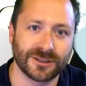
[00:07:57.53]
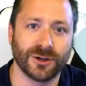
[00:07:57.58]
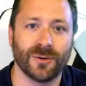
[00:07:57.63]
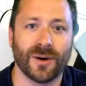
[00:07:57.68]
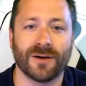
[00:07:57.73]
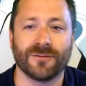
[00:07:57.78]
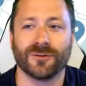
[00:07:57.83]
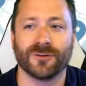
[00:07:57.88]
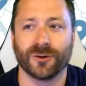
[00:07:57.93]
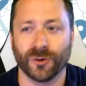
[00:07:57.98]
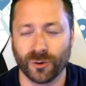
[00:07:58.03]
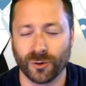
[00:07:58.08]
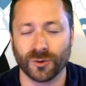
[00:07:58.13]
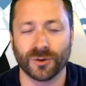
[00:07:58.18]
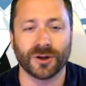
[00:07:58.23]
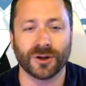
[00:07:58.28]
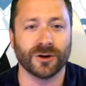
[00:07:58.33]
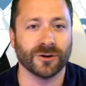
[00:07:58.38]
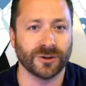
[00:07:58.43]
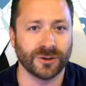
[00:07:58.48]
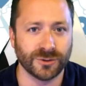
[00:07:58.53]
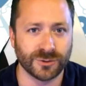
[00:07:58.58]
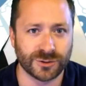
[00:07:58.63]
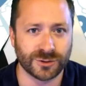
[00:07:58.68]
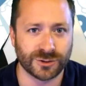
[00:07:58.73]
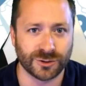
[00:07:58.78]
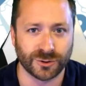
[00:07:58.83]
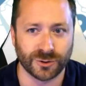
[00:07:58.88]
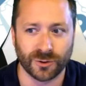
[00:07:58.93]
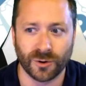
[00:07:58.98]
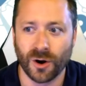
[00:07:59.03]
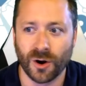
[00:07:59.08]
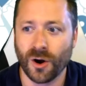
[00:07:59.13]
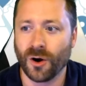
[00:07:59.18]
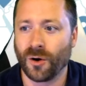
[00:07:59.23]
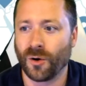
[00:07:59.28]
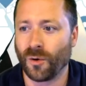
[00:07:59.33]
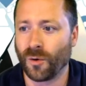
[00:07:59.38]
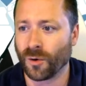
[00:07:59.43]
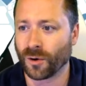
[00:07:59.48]
you have the Google that you're used to,
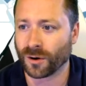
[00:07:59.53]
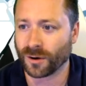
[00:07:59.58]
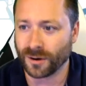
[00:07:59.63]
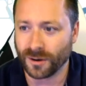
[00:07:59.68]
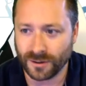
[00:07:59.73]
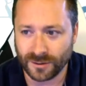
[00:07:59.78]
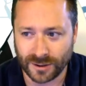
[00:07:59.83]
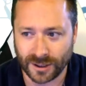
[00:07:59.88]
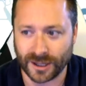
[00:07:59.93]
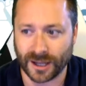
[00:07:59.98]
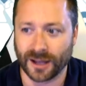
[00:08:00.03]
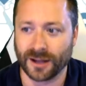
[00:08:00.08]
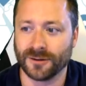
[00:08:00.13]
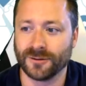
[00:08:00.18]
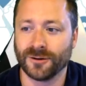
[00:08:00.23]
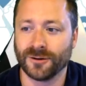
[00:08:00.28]
or again,